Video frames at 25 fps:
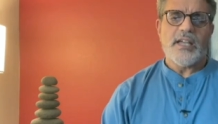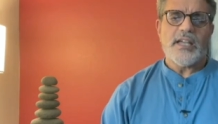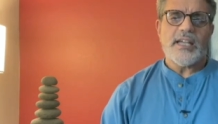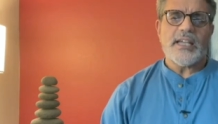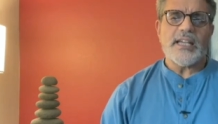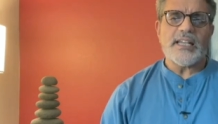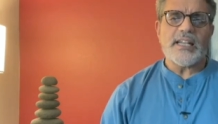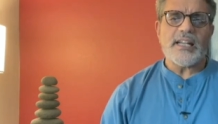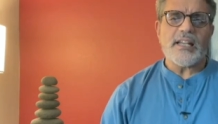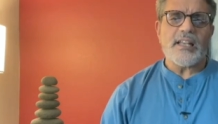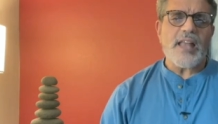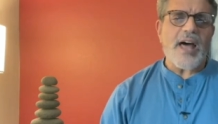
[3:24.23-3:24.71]

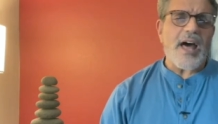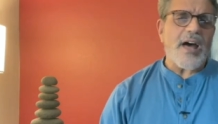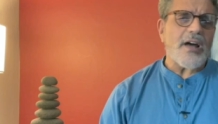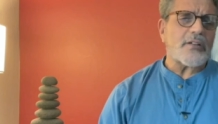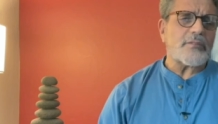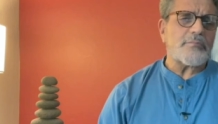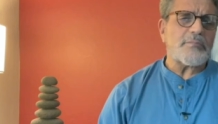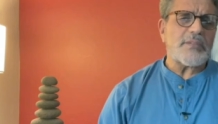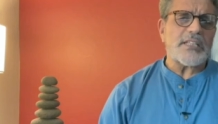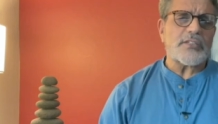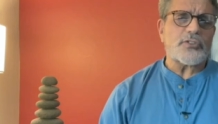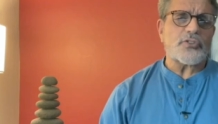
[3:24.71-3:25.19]
It
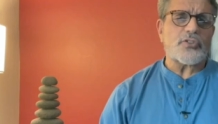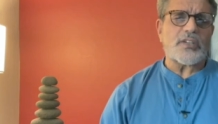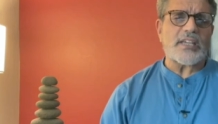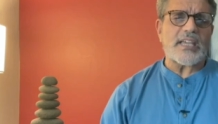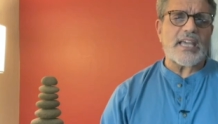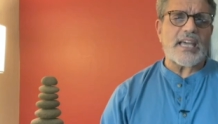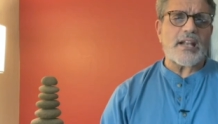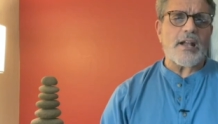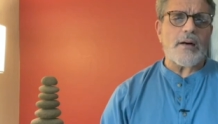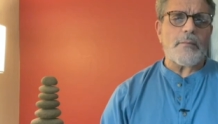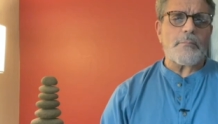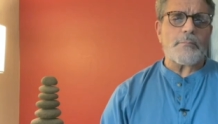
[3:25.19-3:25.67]
allowed me to
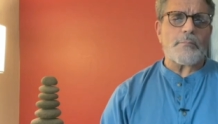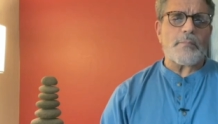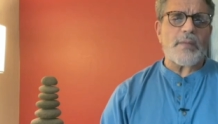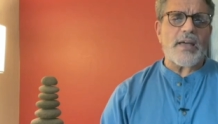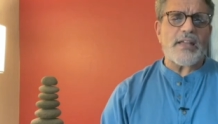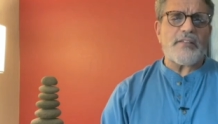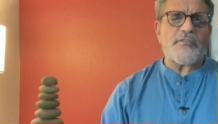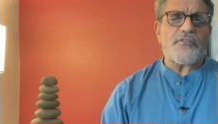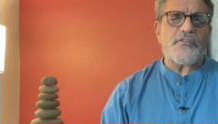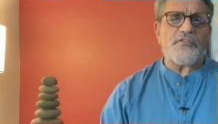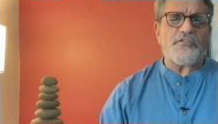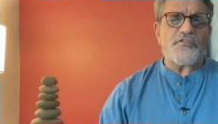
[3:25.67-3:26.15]
get up
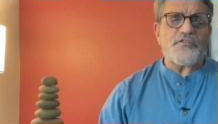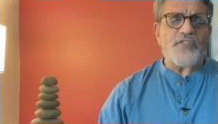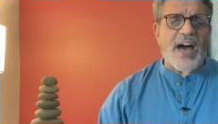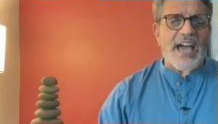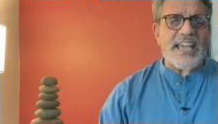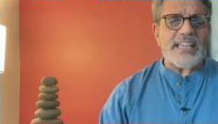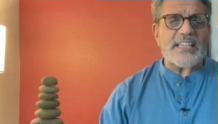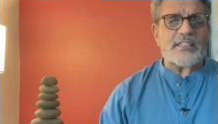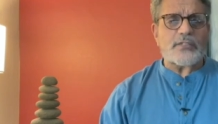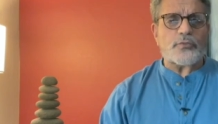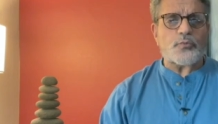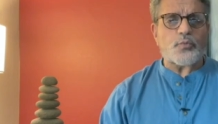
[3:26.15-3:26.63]
and
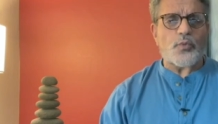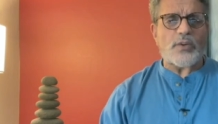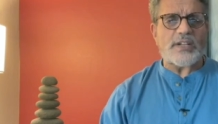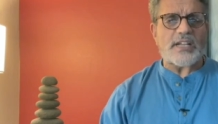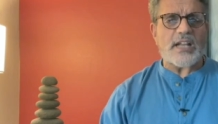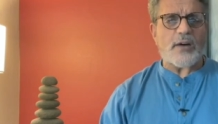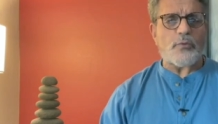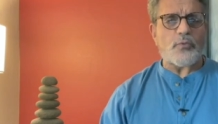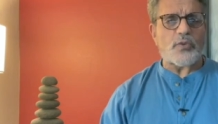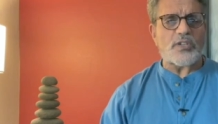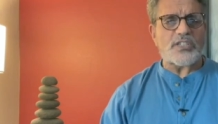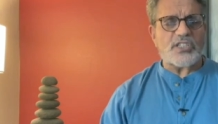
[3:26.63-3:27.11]
fight when
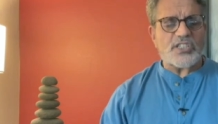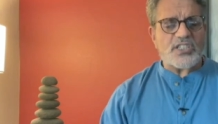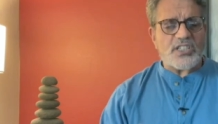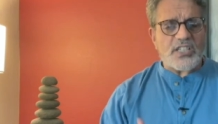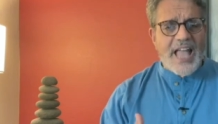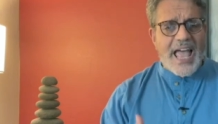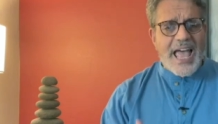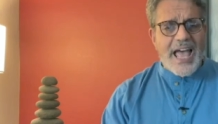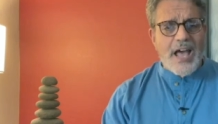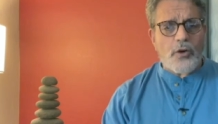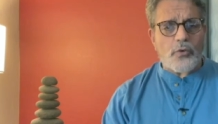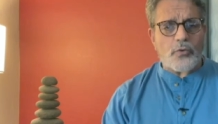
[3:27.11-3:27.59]
I was
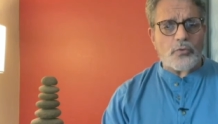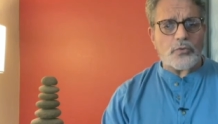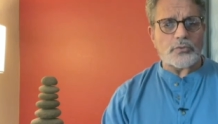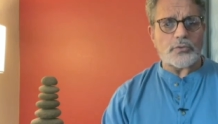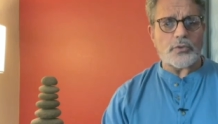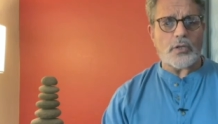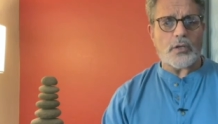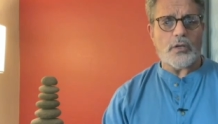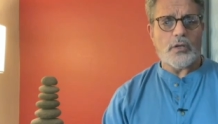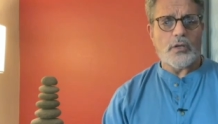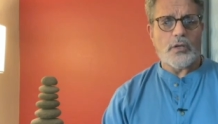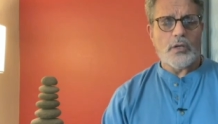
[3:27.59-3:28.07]

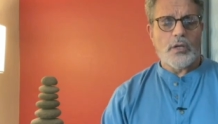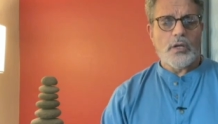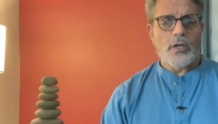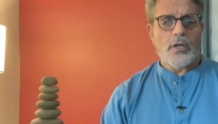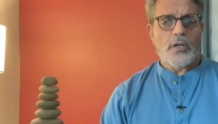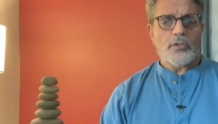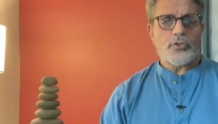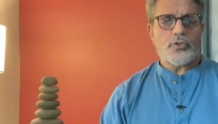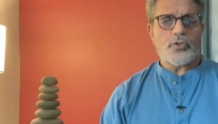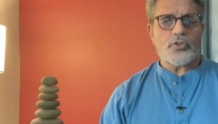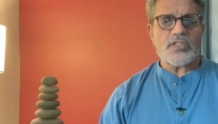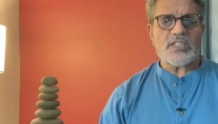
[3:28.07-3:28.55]
down,
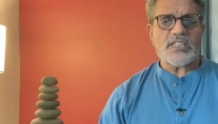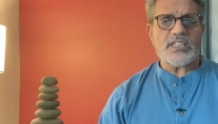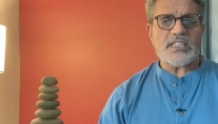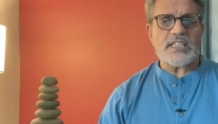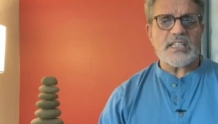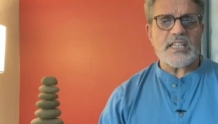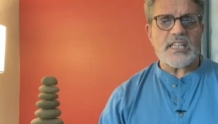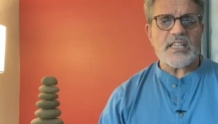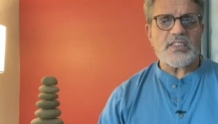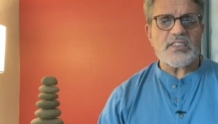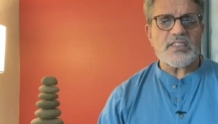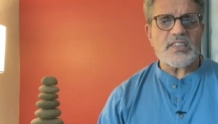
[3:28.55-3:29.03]
to
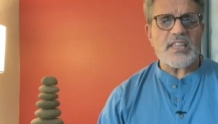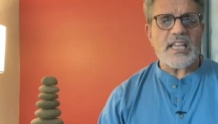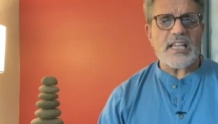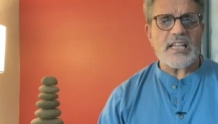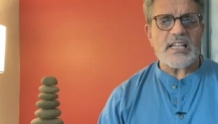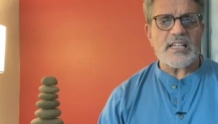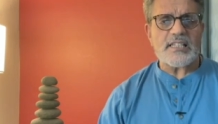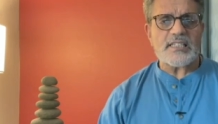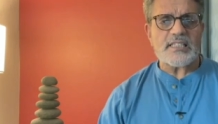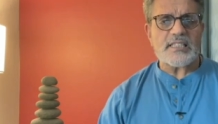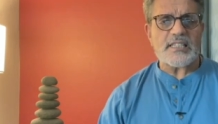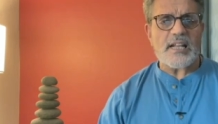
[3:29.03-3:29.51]
see
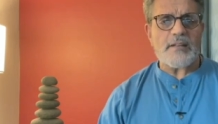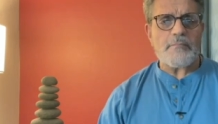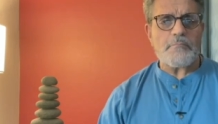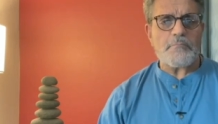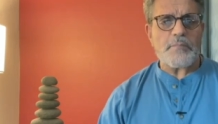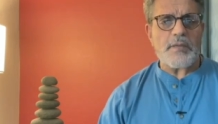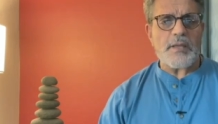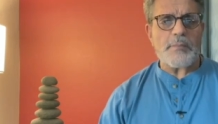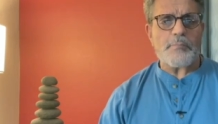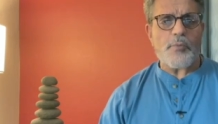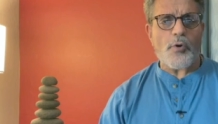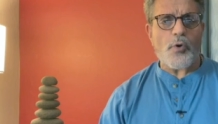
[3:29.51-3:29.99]
things and
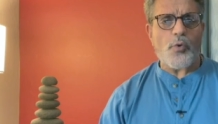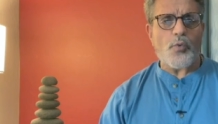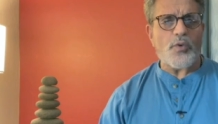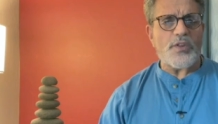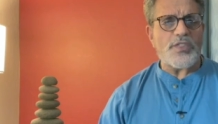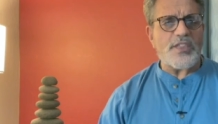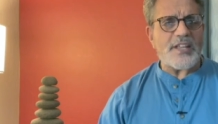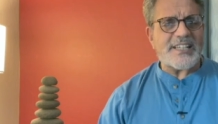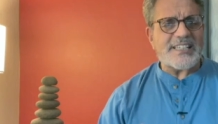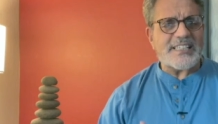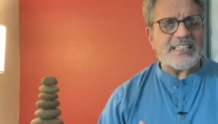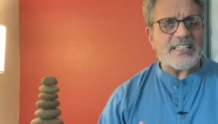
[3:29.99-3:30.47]
people
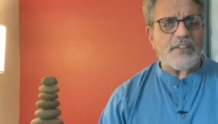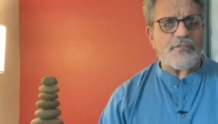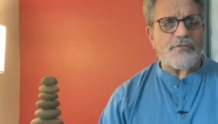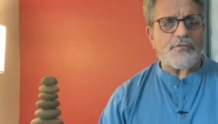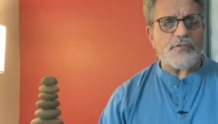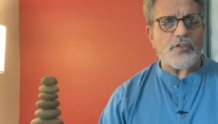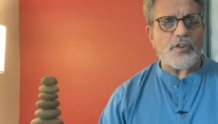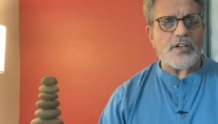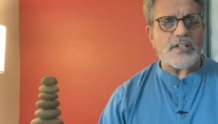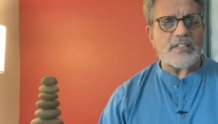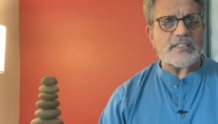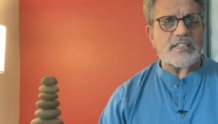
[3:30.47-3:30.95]
with a
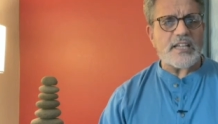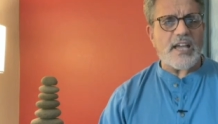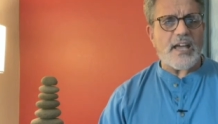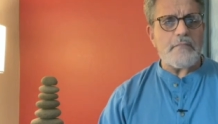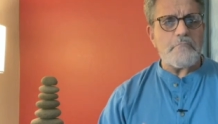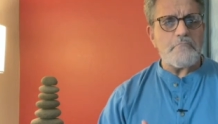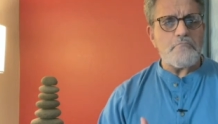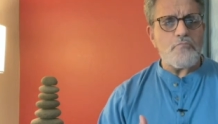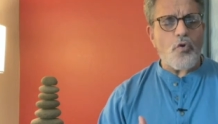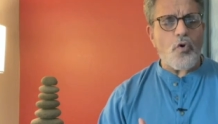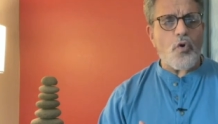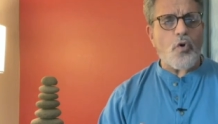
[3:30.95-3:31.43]
different
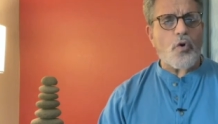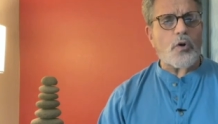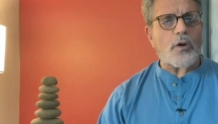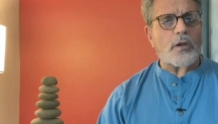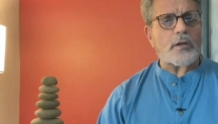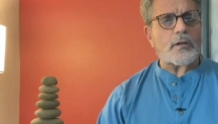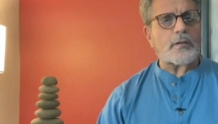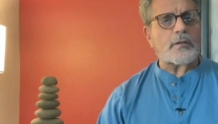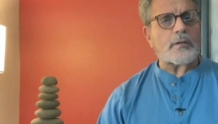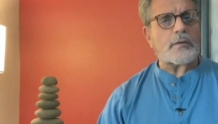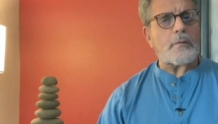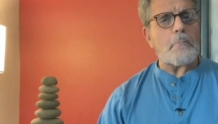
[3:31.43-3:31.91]
and more
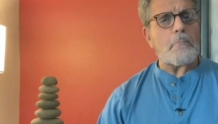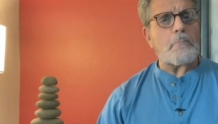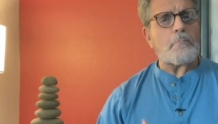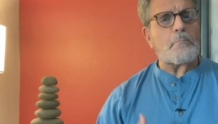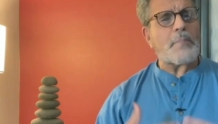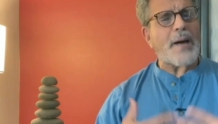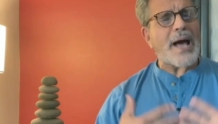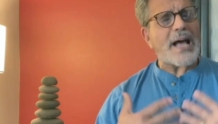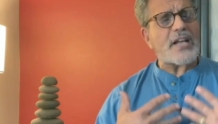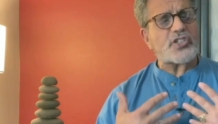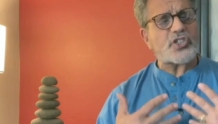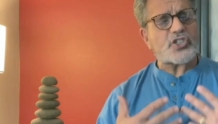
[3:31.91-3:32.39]

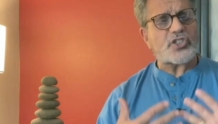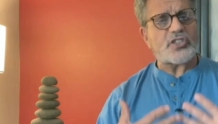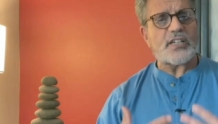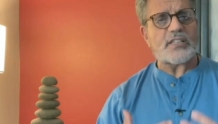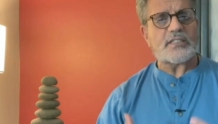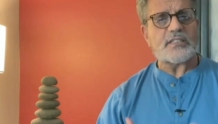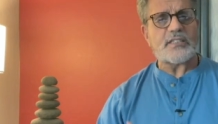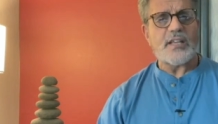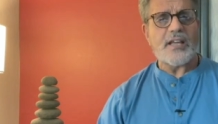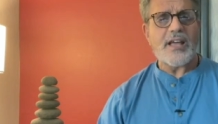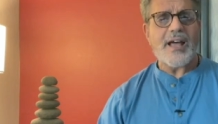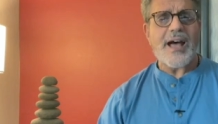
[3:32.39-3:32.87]

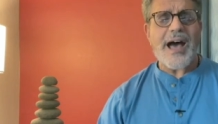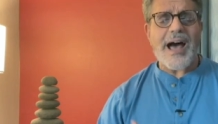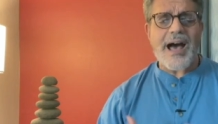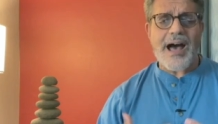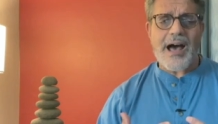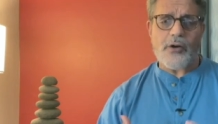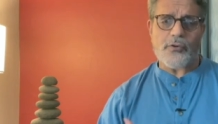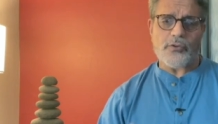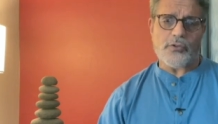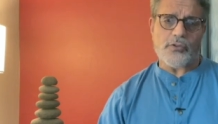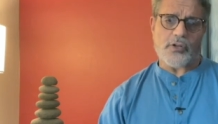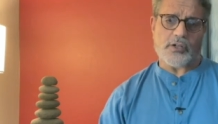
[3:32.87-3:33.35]
compassionate
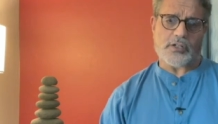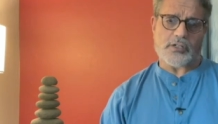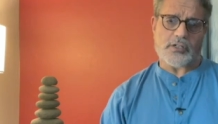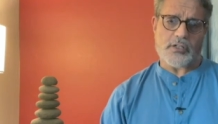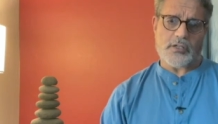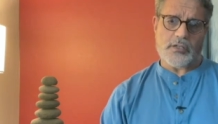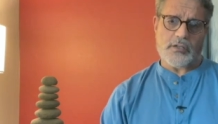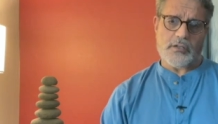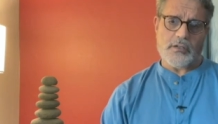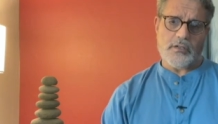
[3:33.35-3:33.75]
outlook.